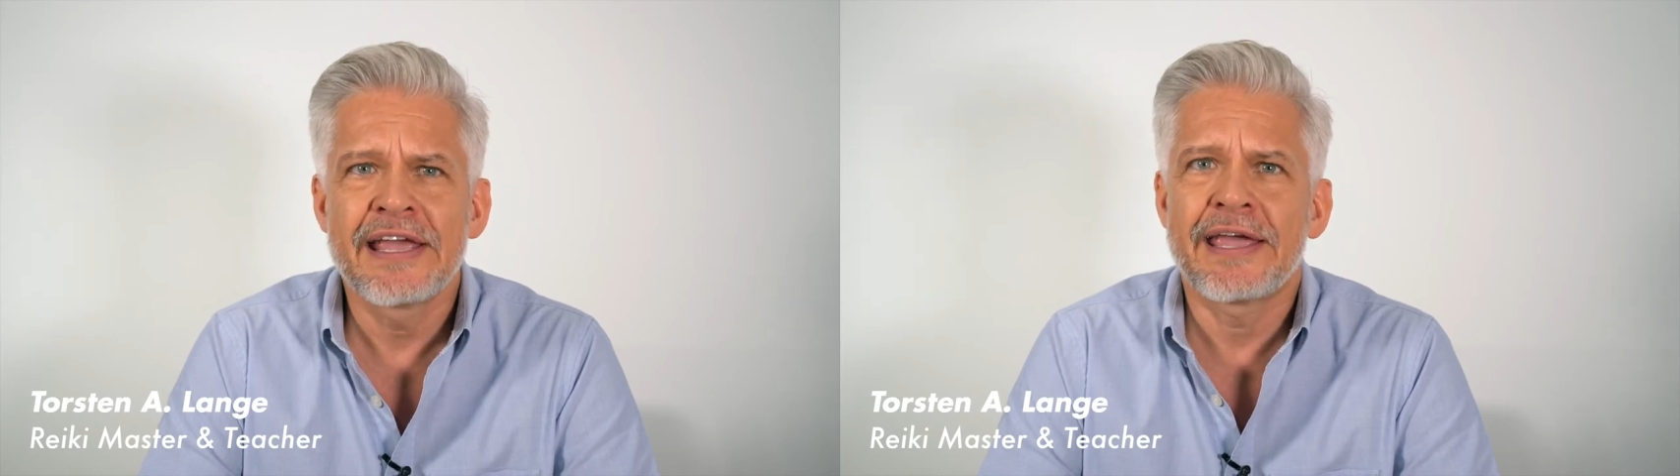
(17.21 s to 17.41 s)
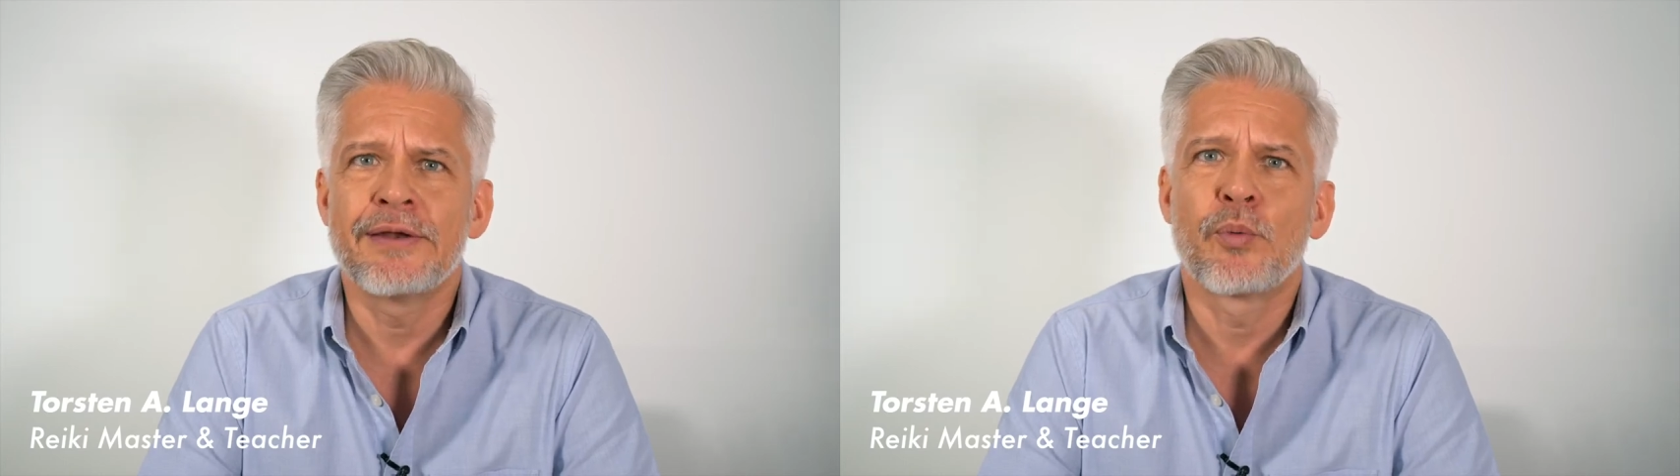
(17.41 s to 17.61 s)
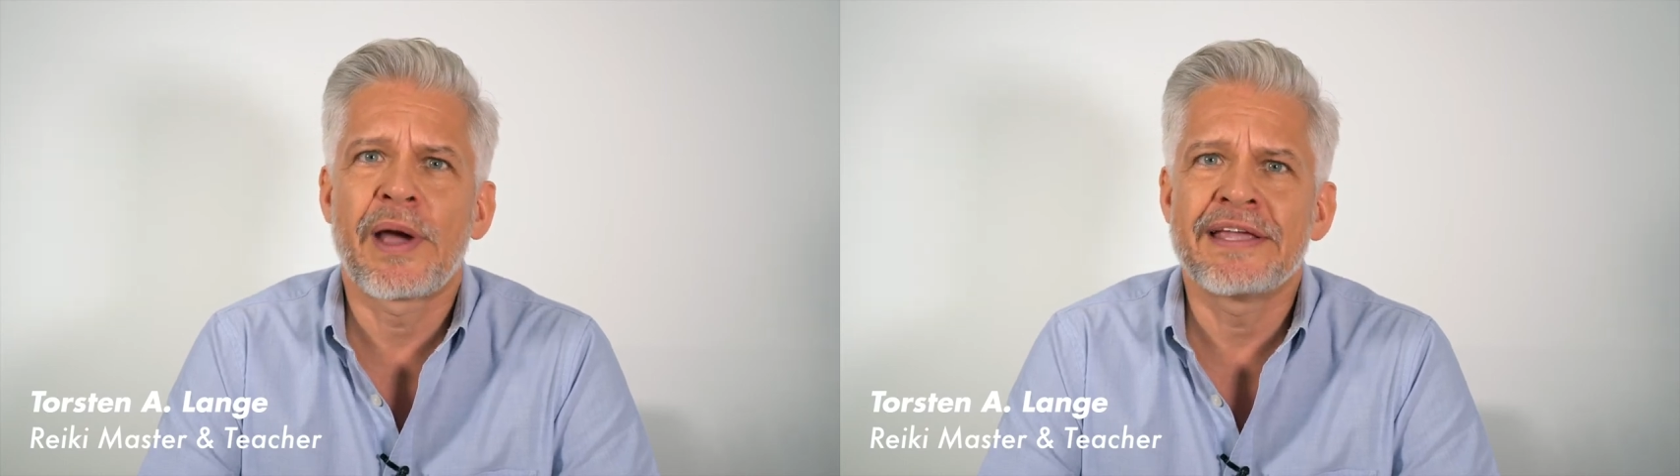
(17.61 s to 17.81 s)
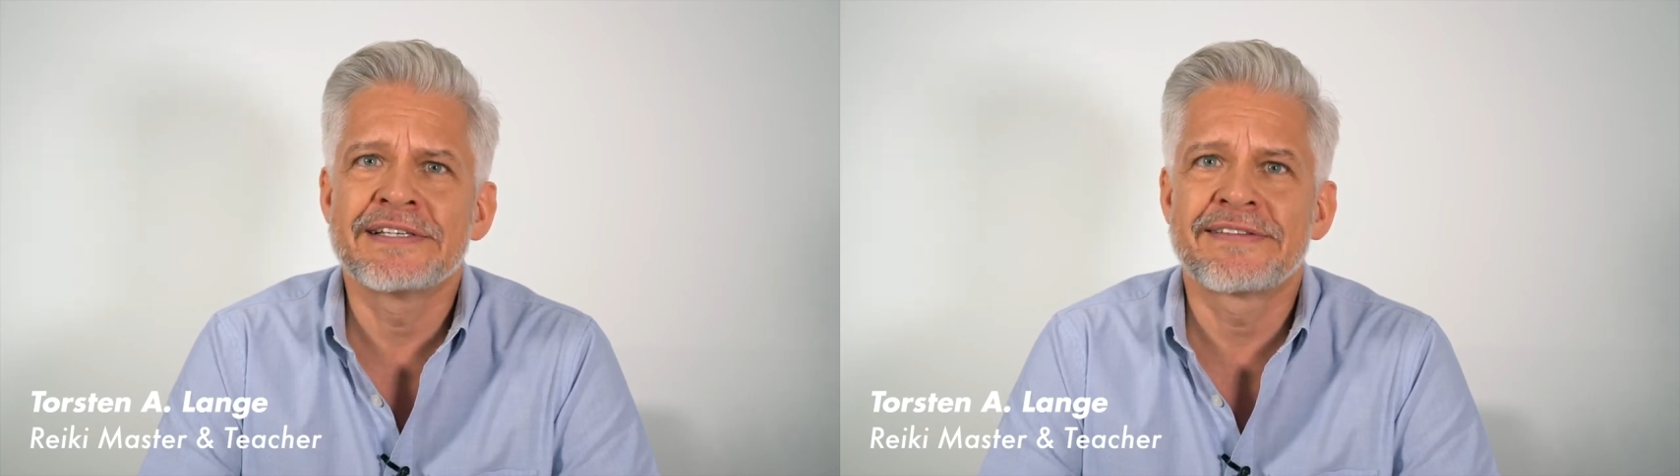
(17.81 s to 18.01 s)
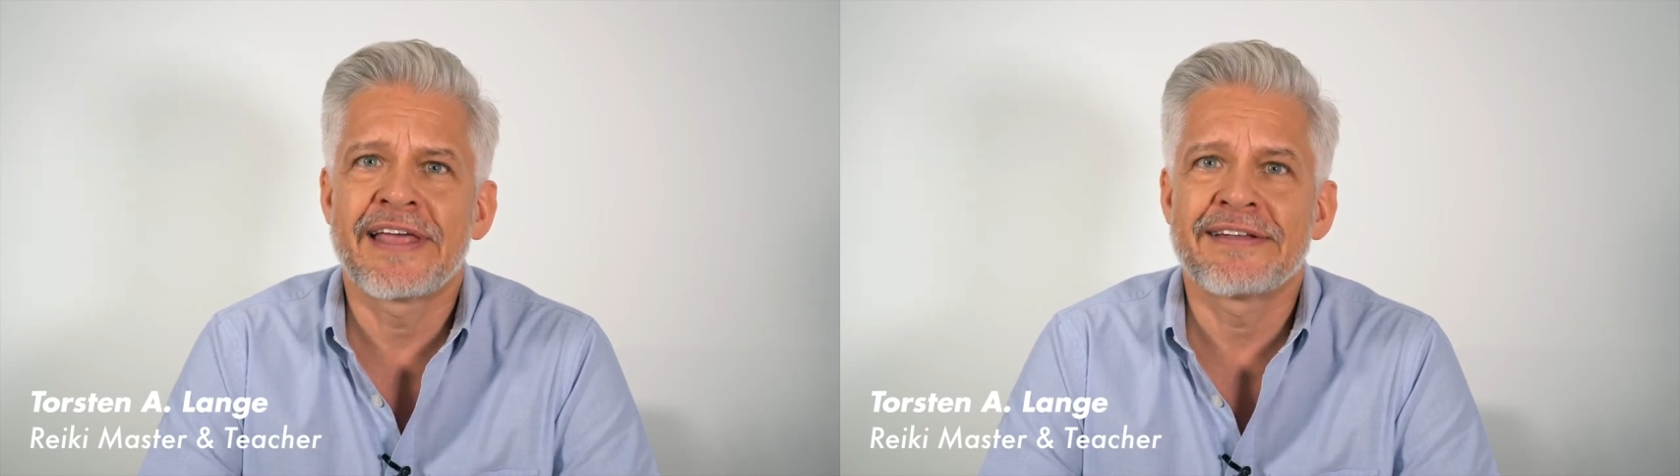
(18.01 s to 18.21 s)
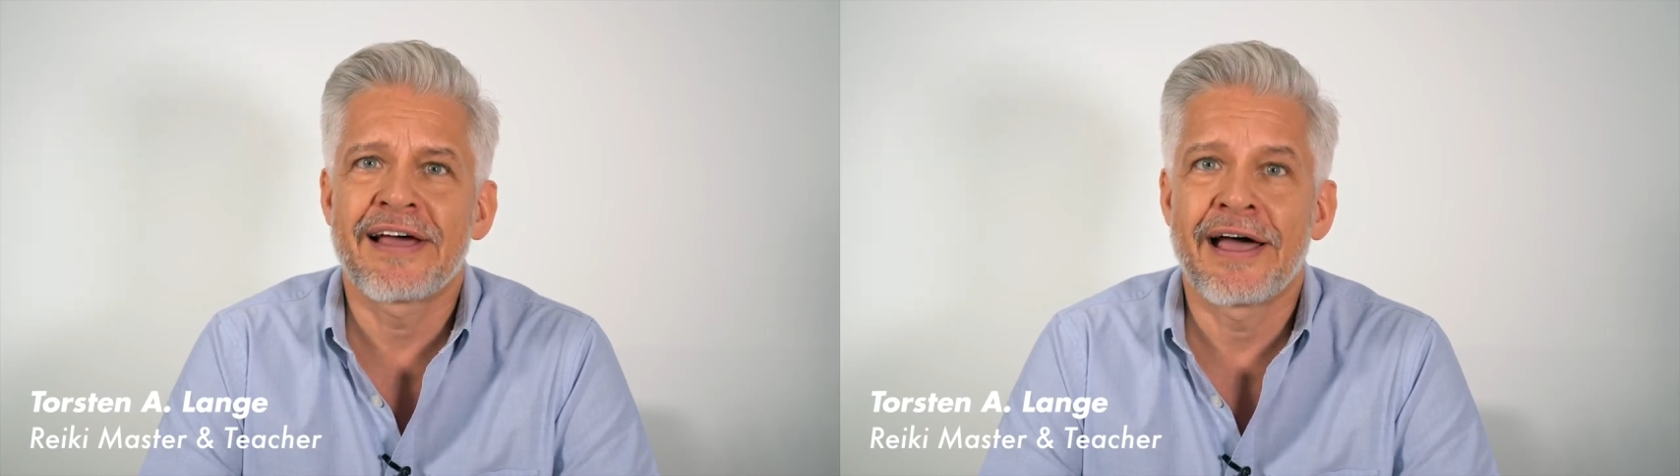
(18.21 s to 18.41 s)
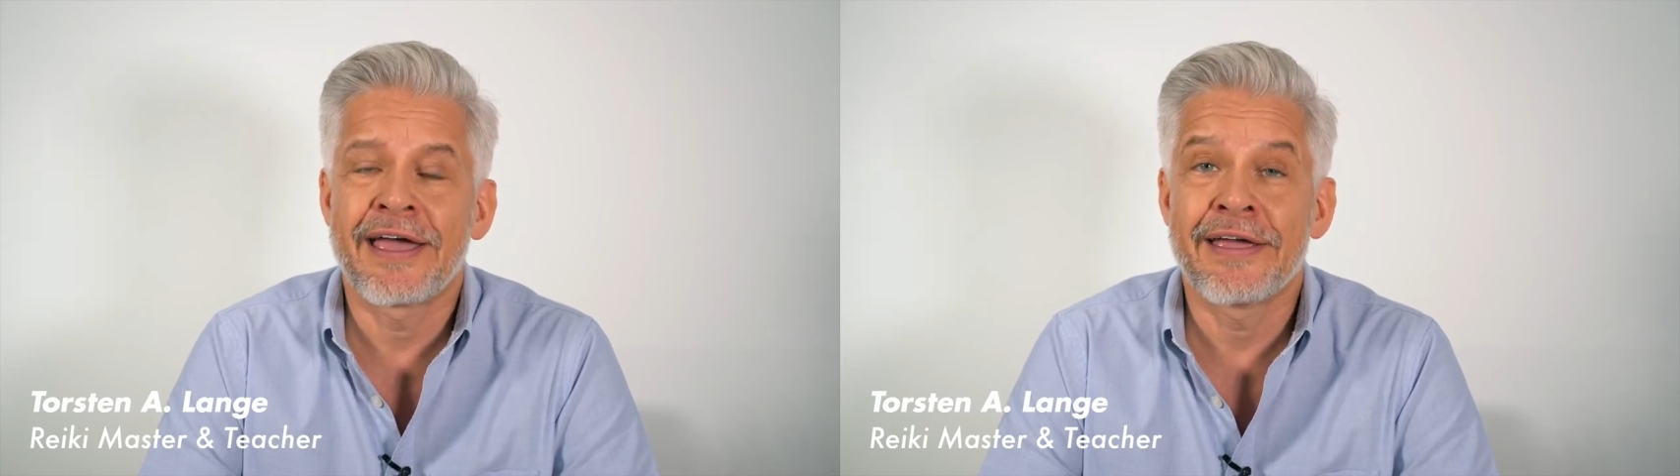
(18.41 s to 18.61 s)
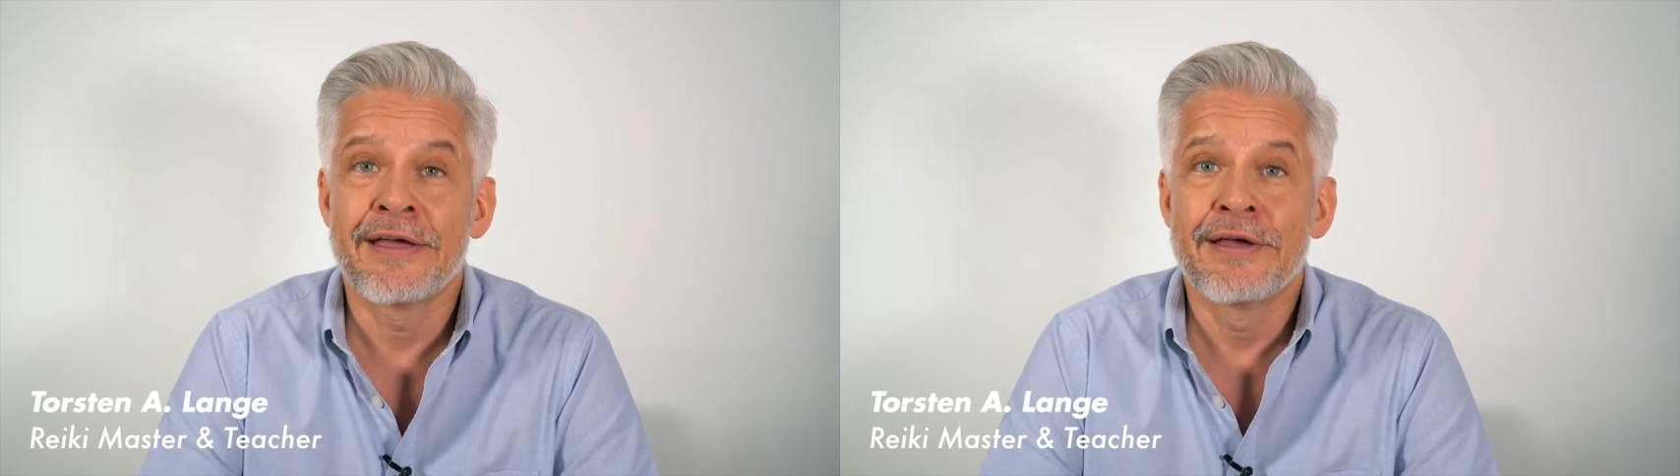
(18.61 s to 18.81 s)
in ways that
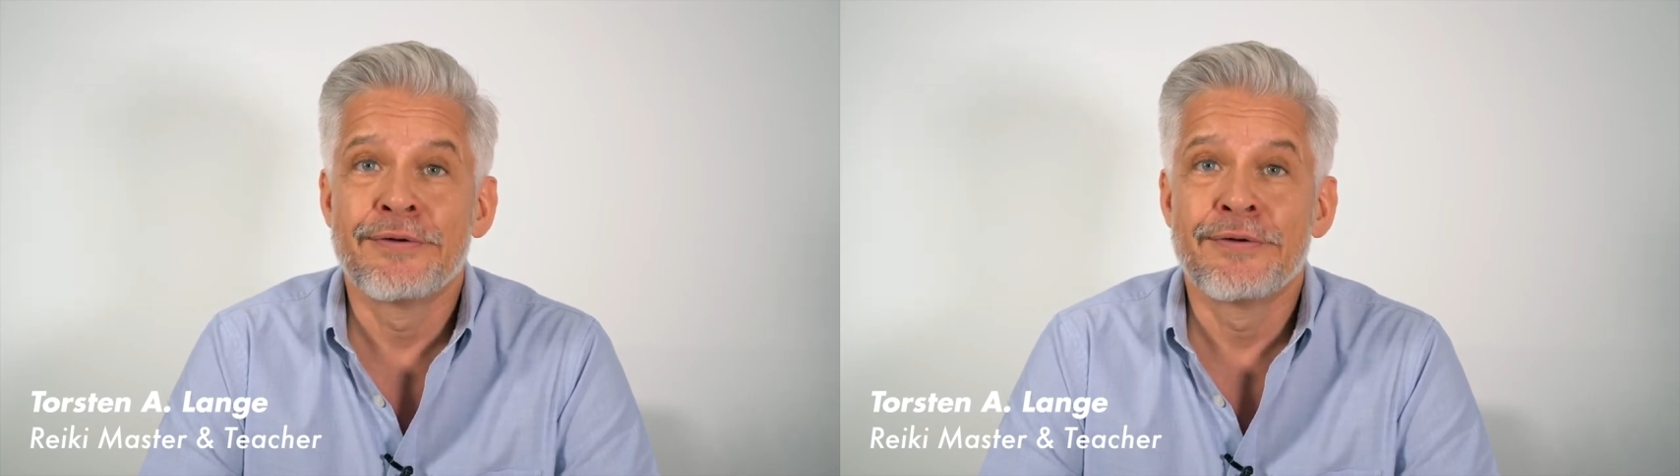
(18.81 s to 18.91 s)
I